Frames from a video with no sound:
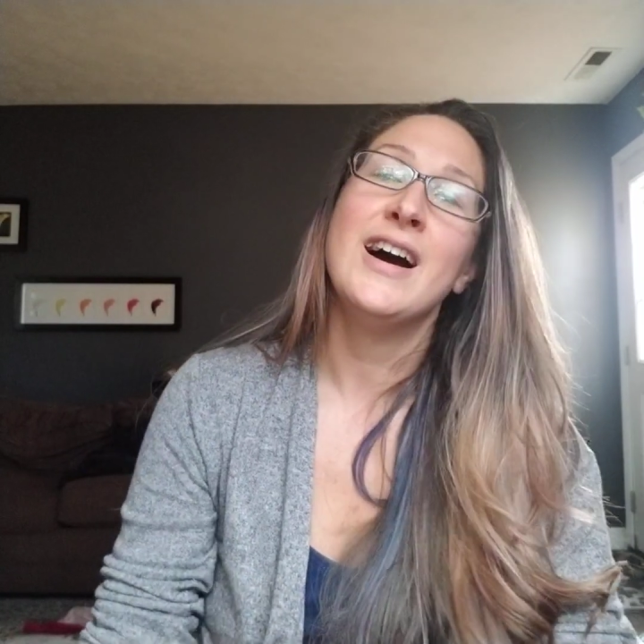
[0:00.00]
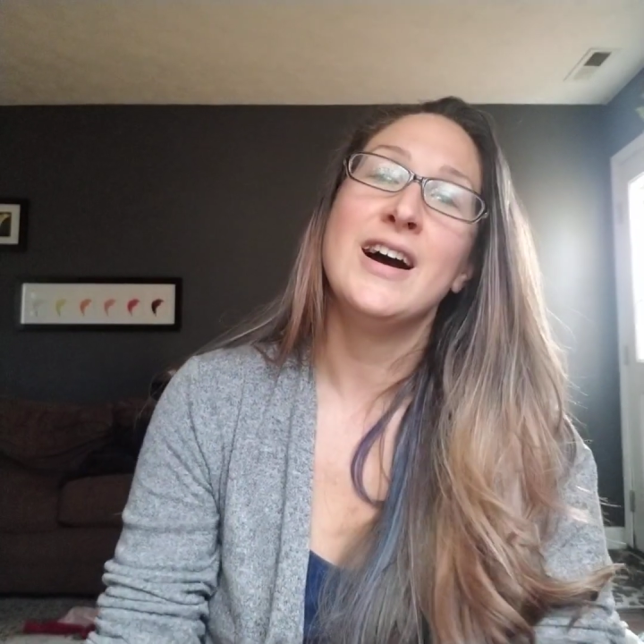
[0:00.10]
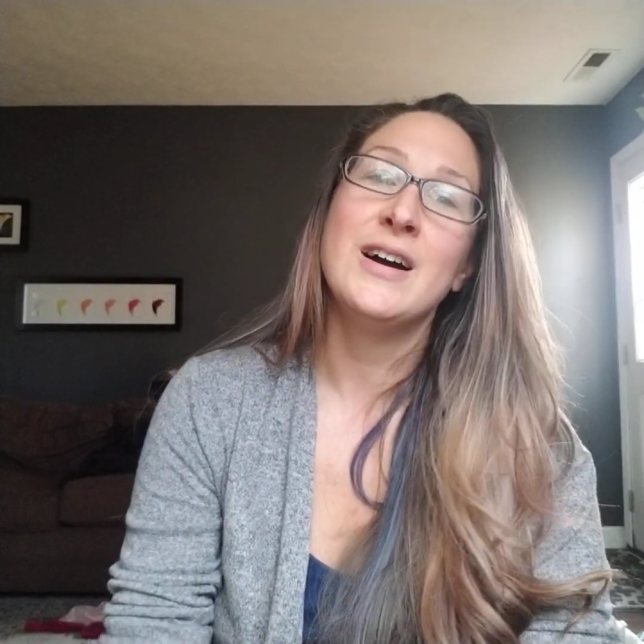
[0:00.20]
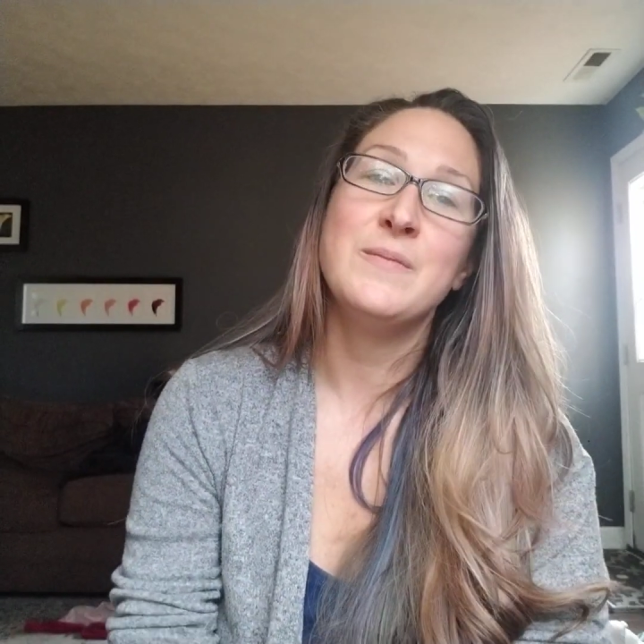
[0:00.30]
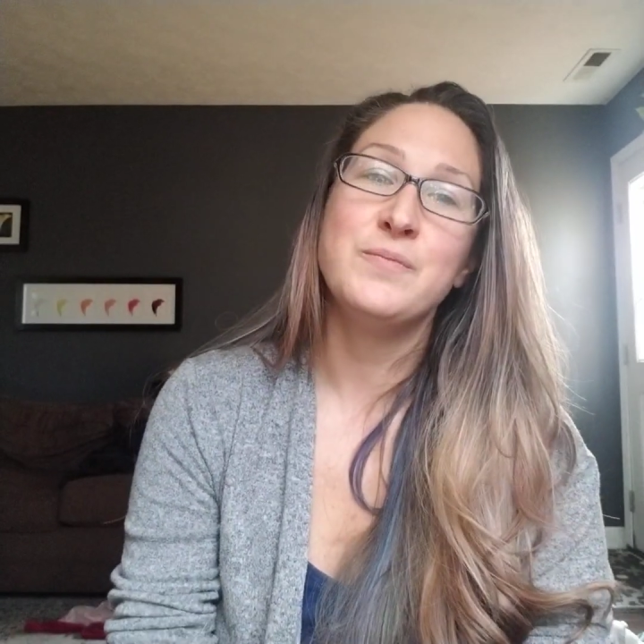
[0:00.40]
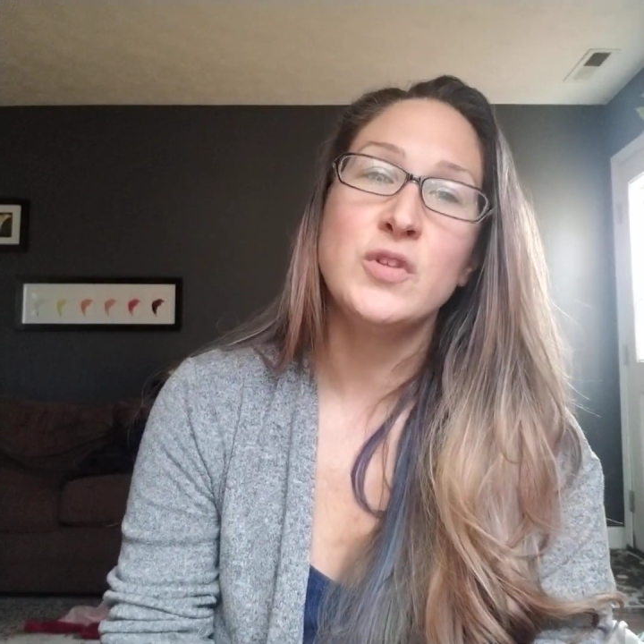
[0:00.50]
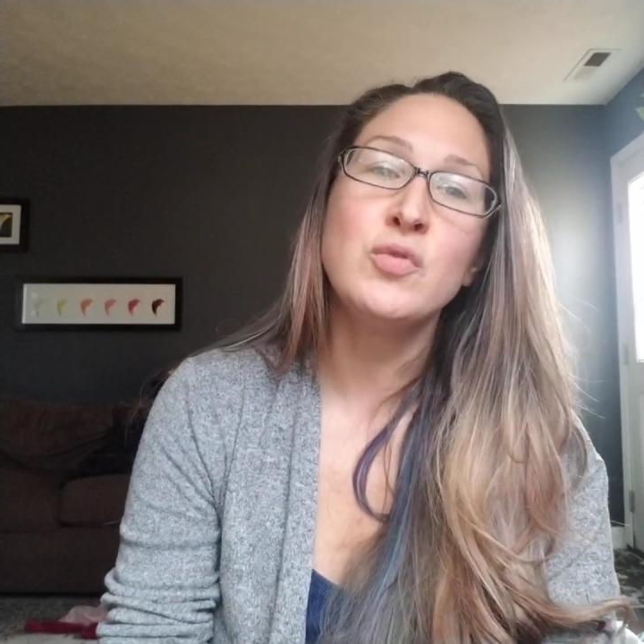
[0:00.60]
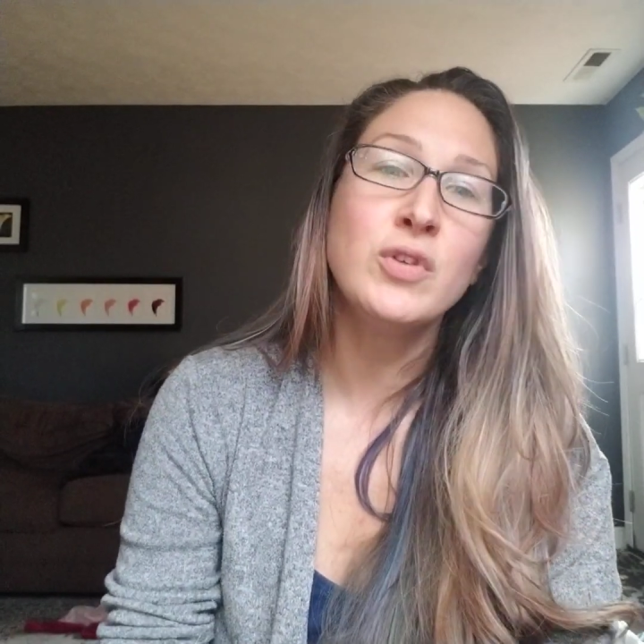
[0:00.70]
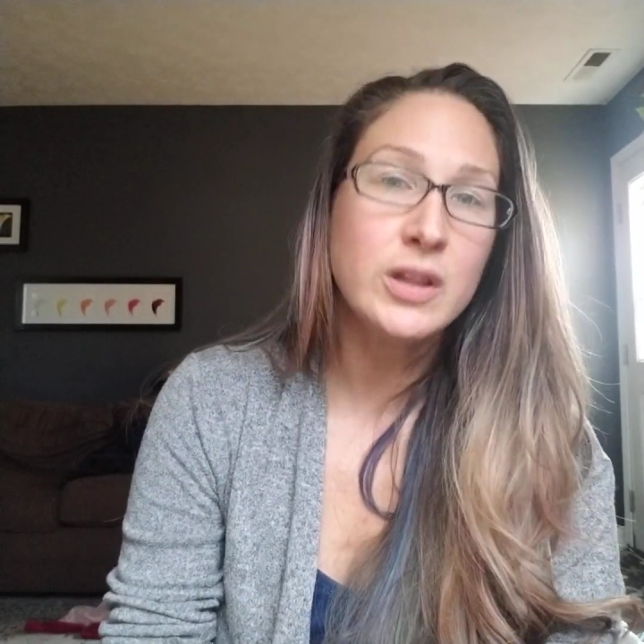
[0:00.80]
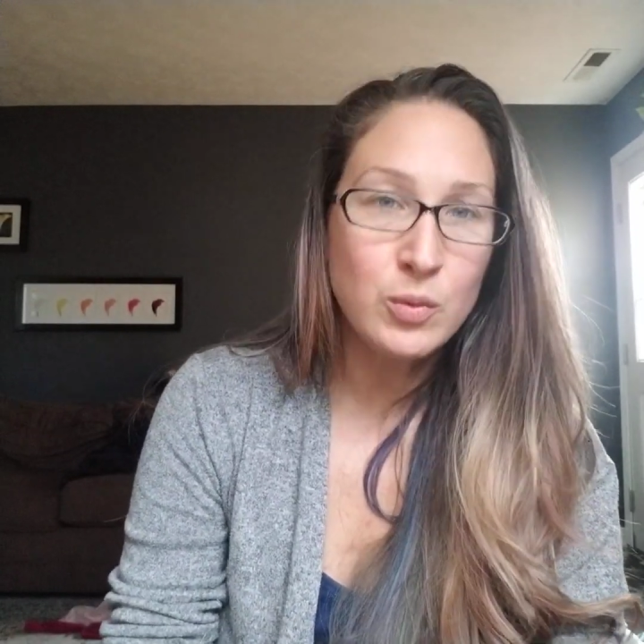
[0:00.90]
You
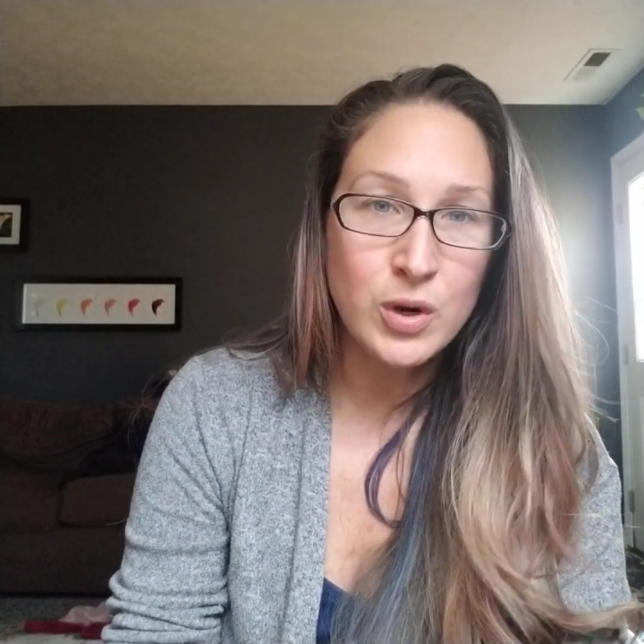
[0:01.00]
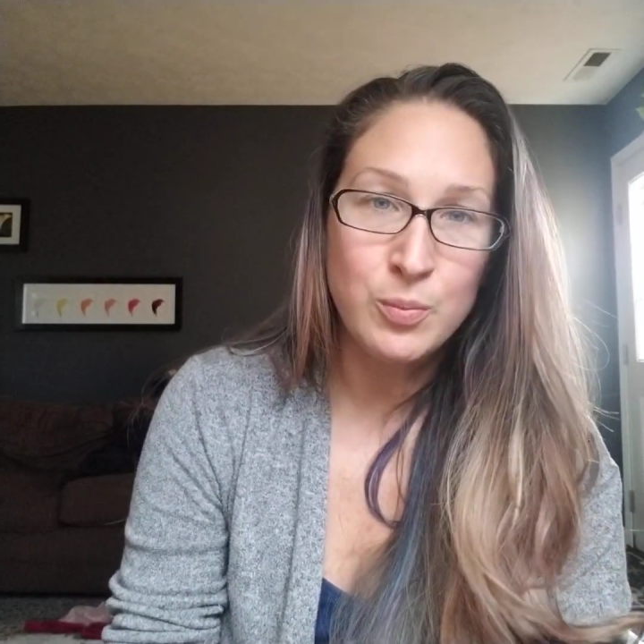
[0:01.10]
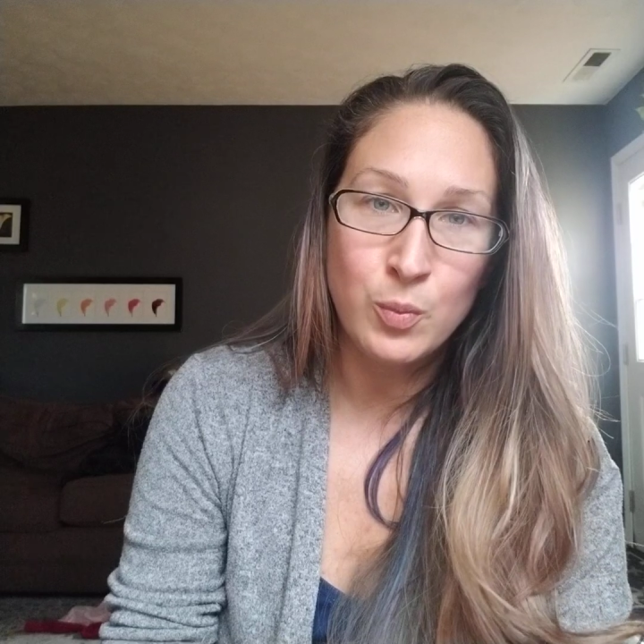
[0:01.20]
really want to